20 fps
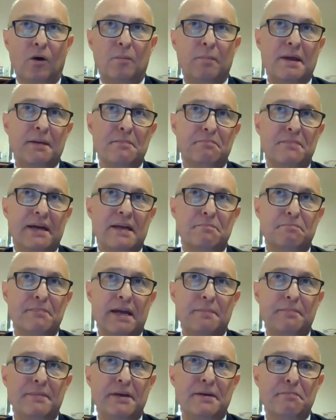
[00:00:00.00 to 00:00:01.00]
or
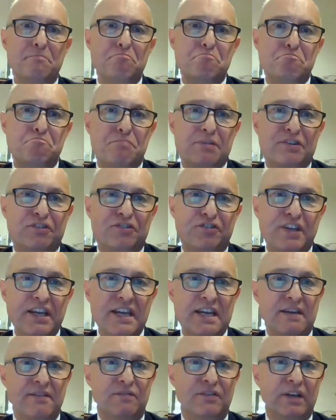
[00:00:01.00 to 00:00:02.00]
may be
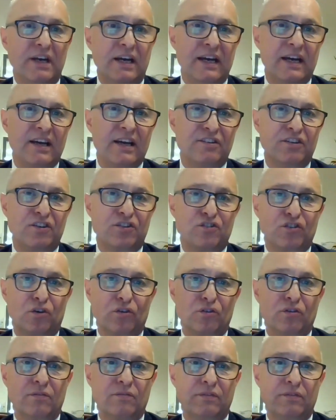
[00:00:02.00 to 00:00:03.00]
perceived as a
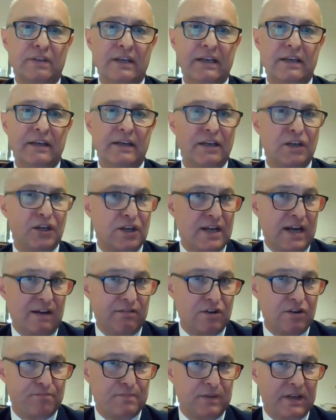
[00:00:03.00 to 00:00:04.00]
sort of the
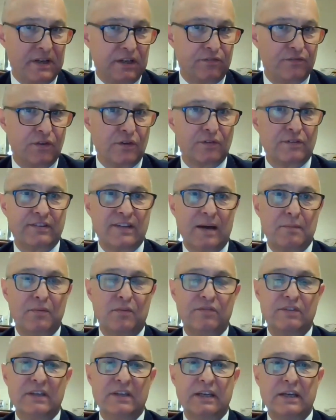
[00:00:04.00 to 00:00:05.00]
encouragement from
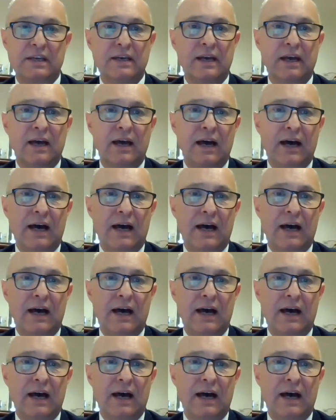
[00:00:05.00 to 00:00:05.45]
some of the